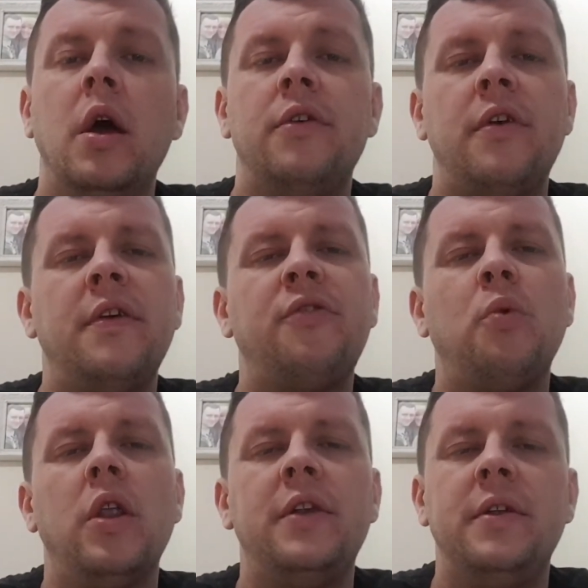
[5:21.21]
So this
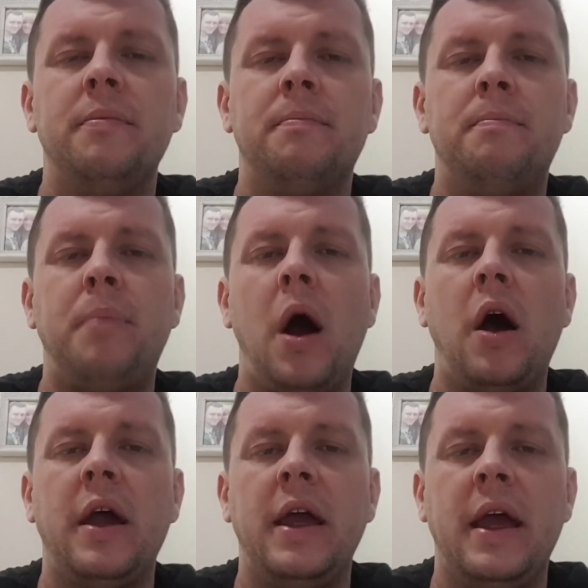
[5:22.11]
one, I didn't
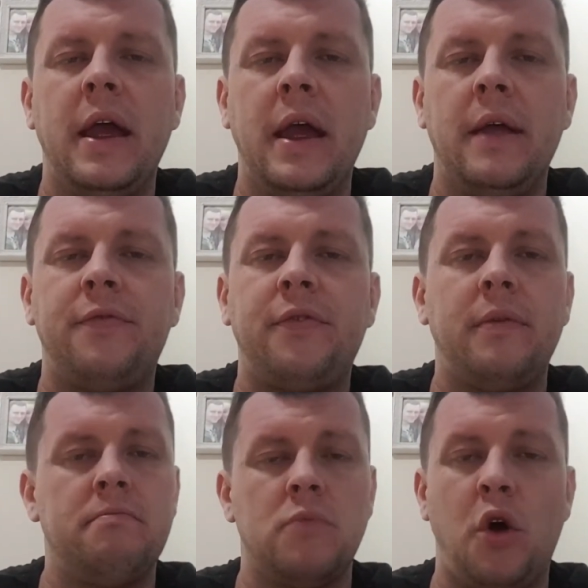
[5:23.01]
buy it
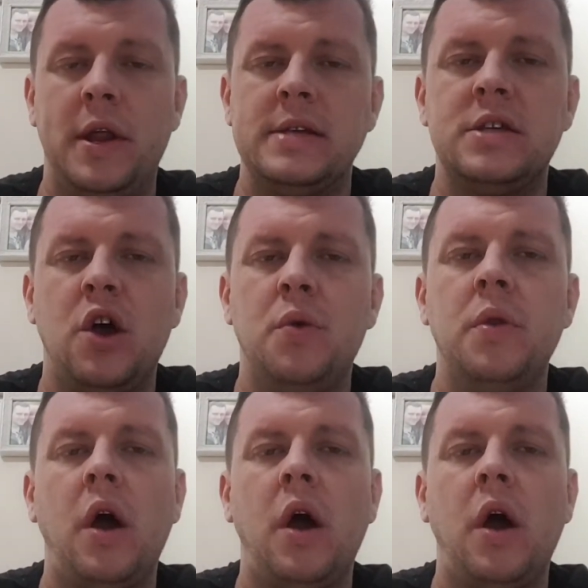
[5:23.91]
on its own.